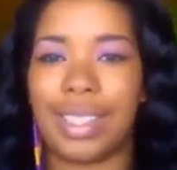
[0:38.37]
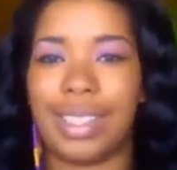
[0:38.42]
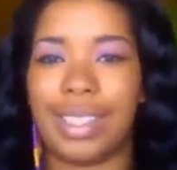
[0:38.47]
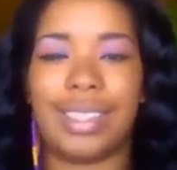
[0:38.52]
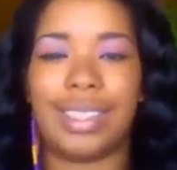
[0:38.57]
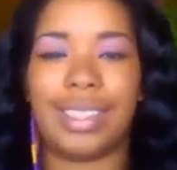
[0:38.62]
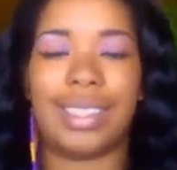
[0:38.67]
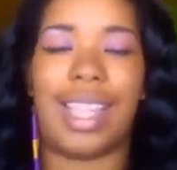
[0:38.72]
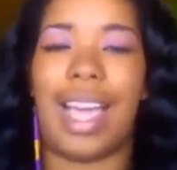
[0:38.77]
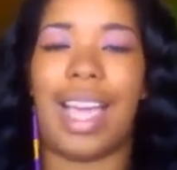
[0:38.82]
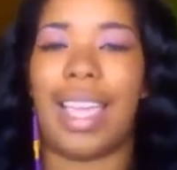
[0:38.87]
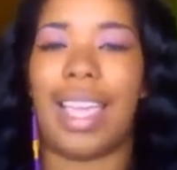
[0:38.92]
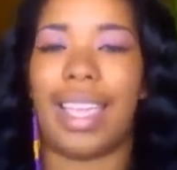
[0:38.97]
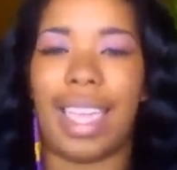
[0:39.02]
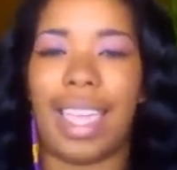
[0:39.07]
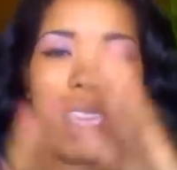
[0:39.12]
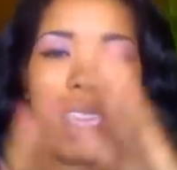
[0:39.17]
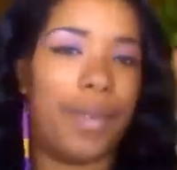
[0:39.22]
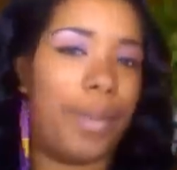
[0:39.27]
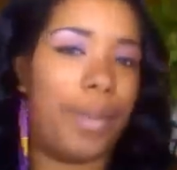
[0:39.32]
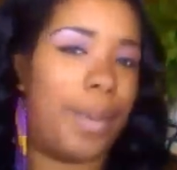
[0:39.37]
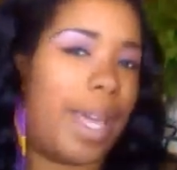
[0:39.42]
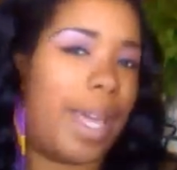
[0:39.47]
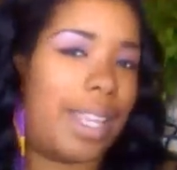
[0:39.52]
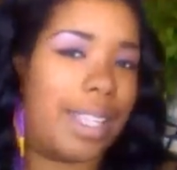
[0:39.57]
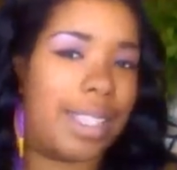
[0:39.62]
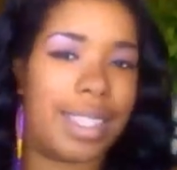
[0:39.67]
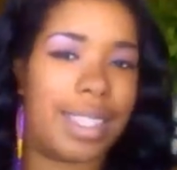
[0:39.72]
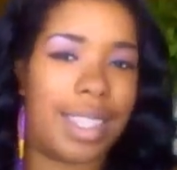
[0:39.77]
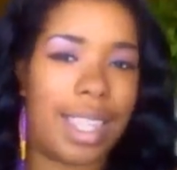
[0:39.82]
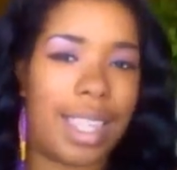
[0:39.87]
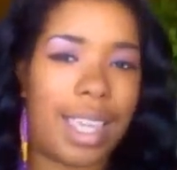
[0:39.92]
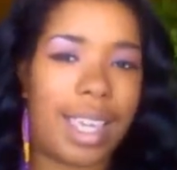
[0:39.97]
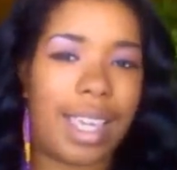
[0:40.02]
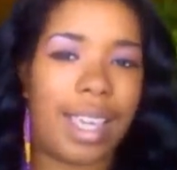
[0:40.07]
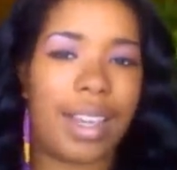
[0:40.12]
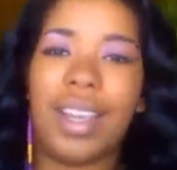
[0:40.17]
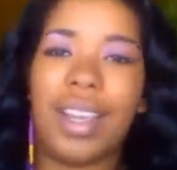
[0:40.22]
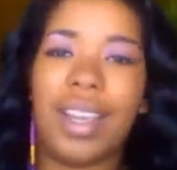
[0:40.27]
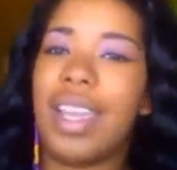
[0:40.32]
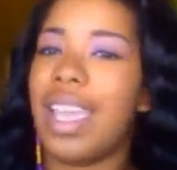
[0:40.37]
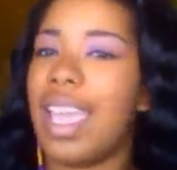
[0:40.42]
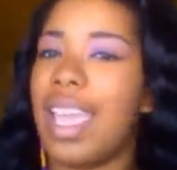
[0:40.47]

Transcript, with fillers: and it's like everybody's there.